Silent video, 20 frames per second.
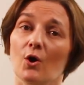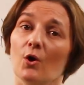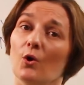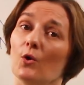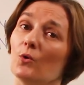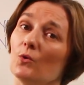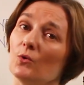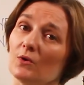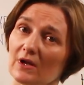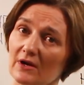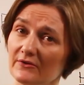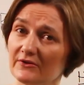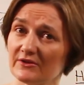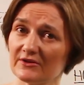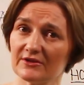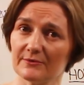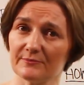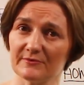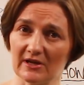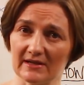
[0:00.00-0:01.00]
All other
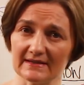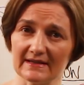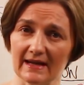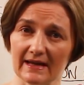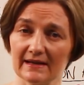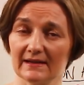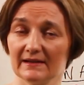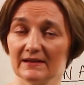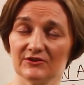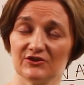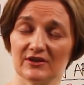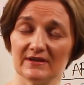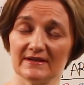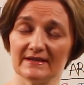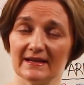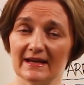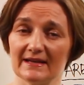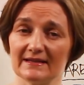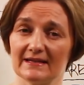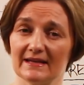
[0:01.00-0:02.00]
subjects taken at
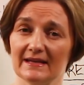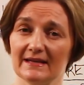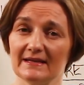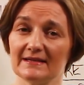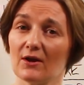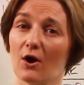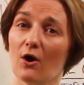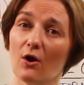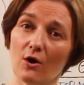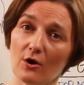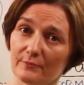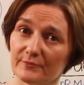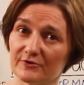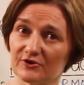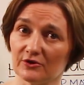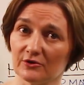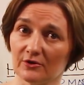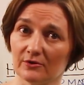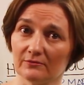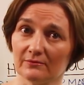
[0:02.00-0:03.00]
GCSEs are
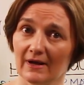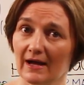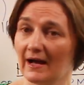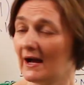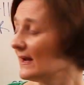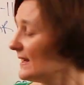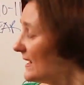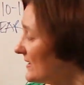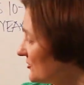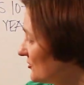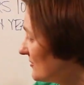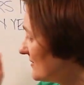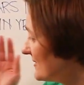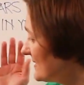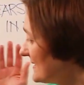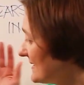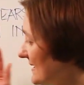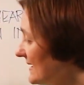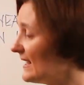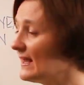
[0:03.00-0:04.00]
optional, and as you
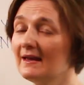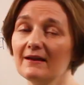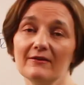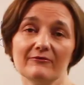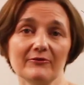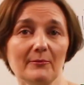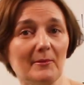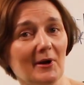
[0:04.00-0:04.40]
can see here from